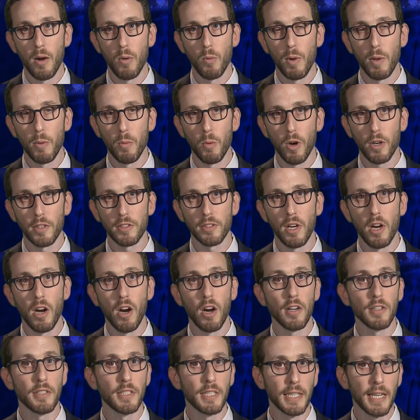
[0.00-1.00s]
We worked
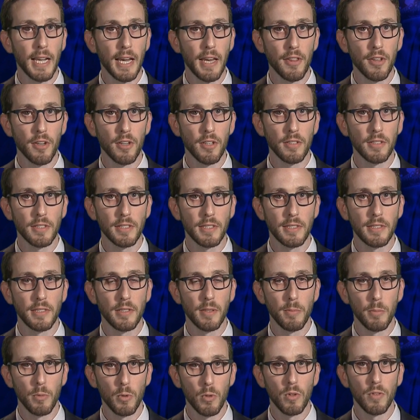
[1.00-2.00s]
hard together
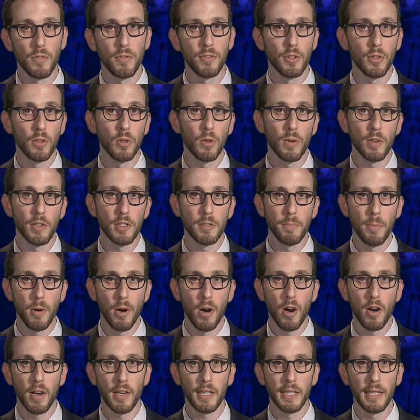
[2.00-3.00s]
to move Dolores
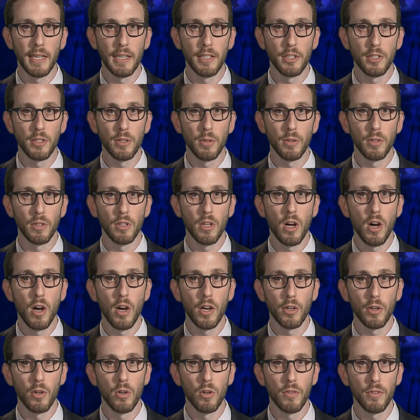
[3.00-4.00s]
Park into a
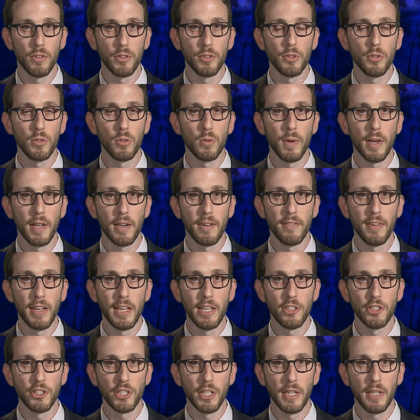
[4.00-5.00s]
long overdue
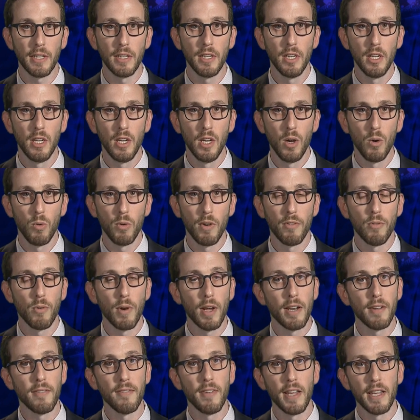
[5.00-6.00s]
renovation. We've
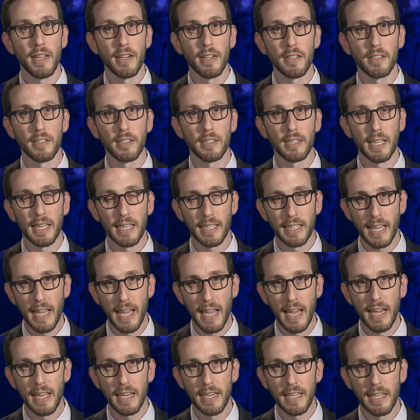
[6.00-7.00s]
renovated Glen
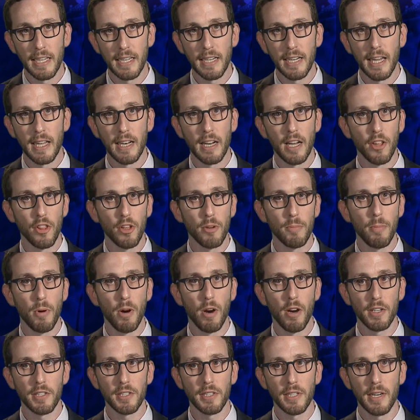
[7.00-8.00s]
Canyon and other
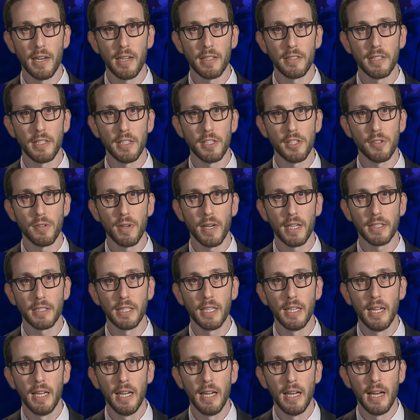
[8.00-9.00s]
parks in our district.
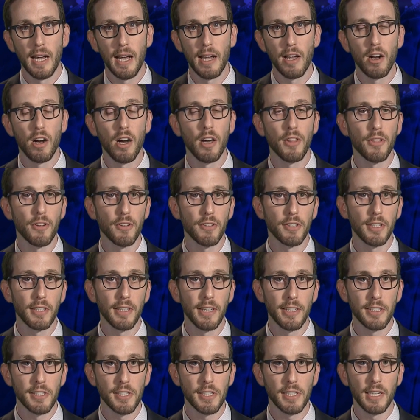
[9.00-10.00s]
I authored the
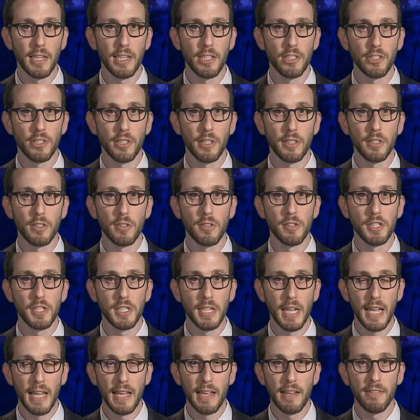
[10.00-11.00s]
legislation to
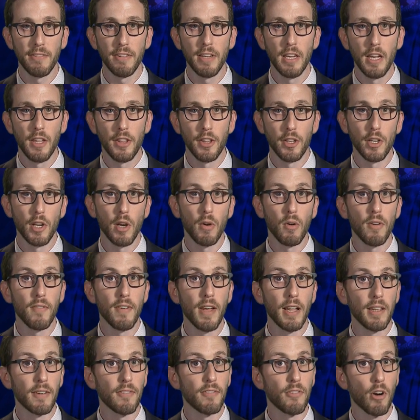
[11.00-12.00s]
save the Noe
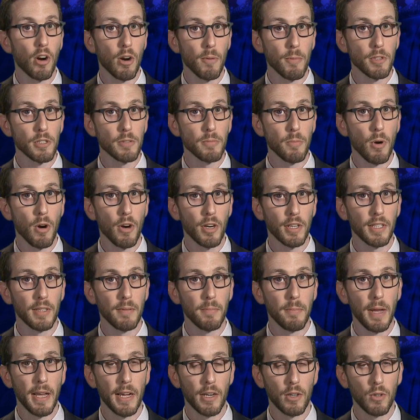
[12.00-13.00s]
Valley Farmers
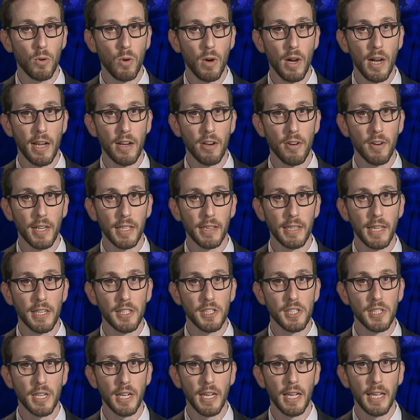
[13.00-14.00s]
Market by acquiring
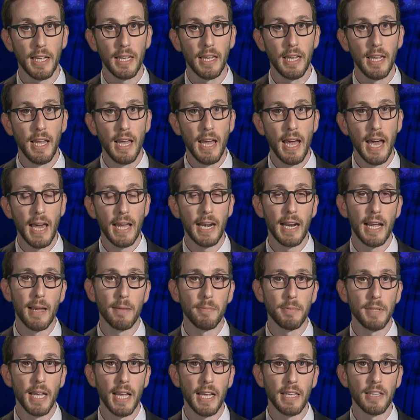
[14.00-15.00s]
that site, and I
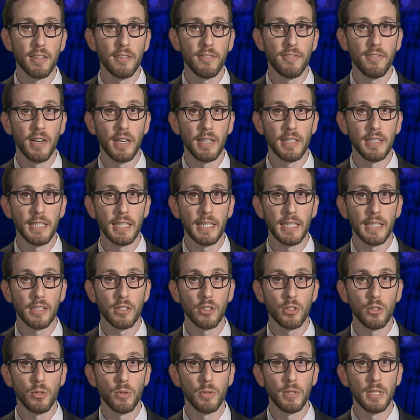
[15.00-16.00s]
obtained the
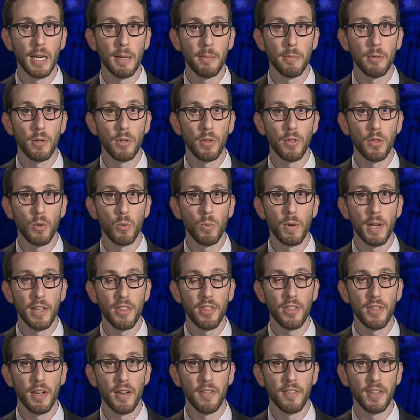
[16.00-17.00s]
funding to double the
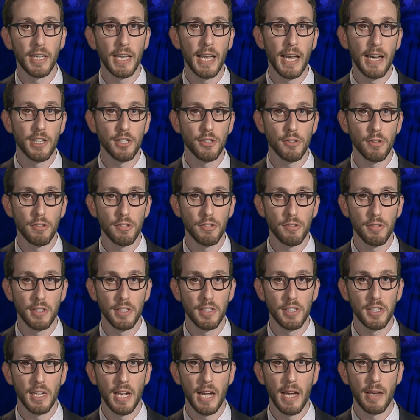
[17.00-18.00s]
width of the Castro
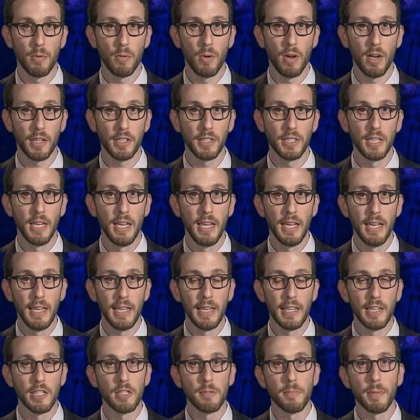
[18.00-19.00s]
Street sidewalks.
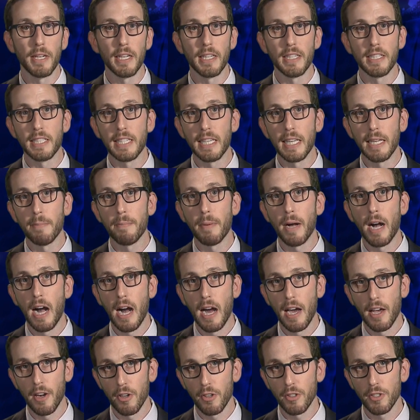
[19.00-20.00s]
It has been a deep
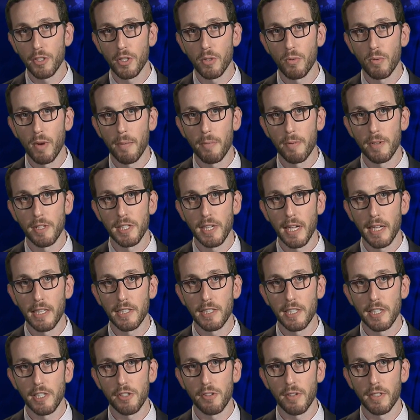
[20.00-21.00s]
honor to represent
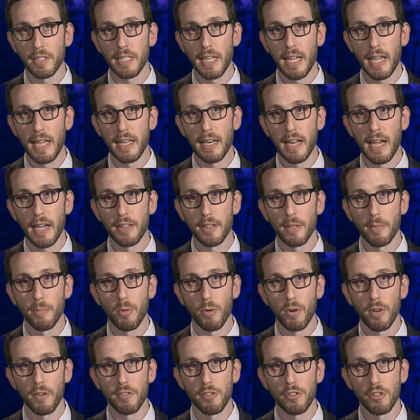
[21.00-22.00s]
District 8 at the
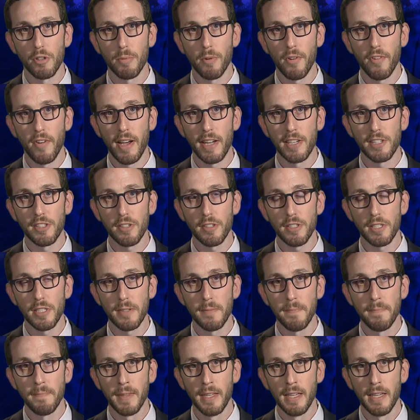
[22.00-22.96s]
Board of Supervisors.